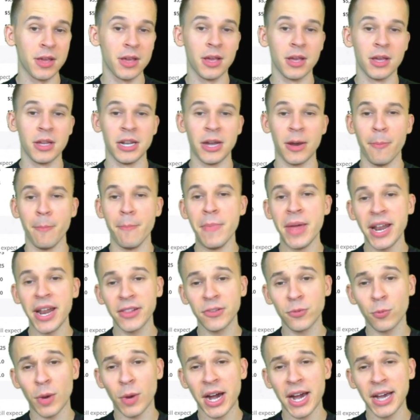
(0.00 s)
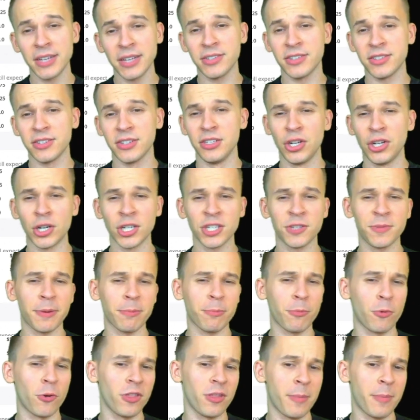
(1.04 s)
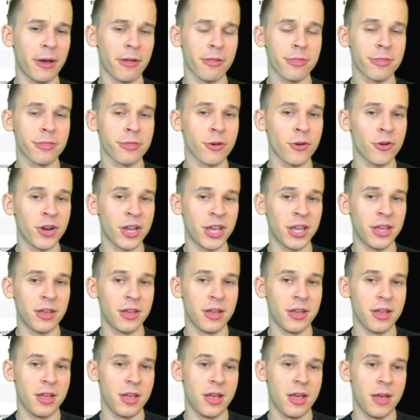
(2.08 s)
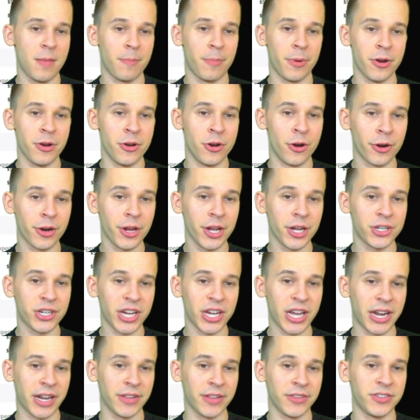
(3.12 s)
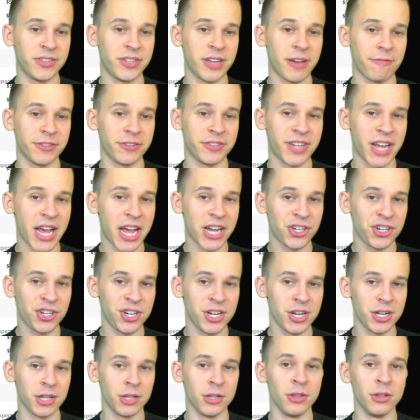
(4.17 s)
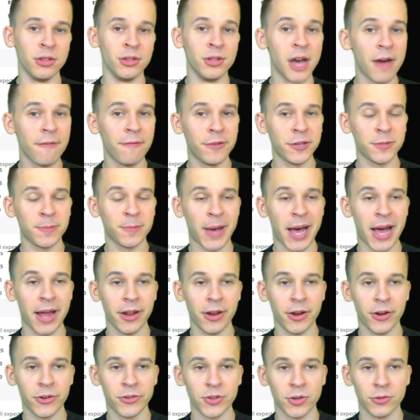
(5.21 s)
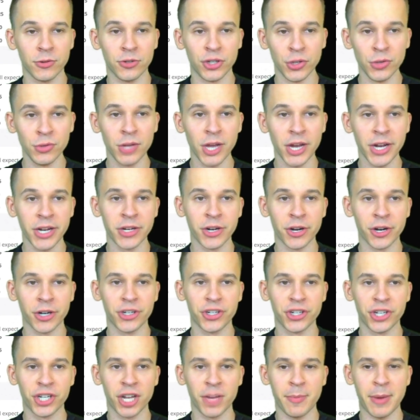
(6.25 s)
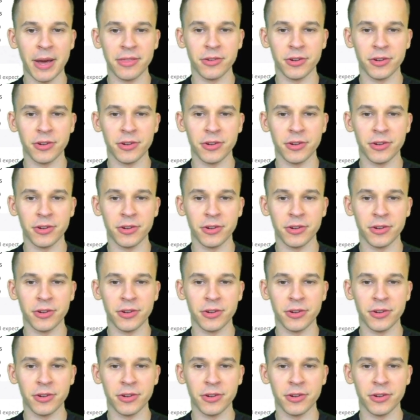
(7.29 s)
Now, minutes-wise, don't expect more than about 30. But Nurkic, again, can stuff a stat sheet. Love the spot here. So do like Nurkic a good amount there